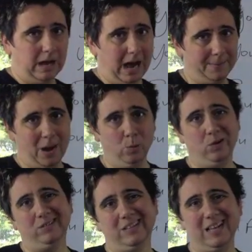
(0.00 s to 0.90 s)
I'm not
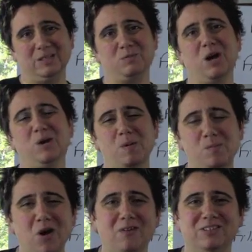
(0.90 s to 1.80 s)
willing to let them cut into my
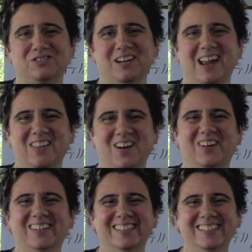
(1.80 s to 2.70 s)
profits right now,
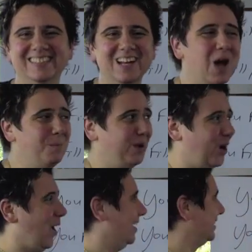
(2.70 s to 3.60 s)
though,
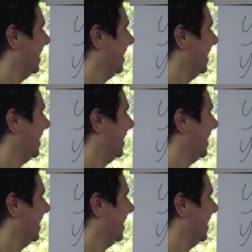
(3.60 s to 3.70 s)
because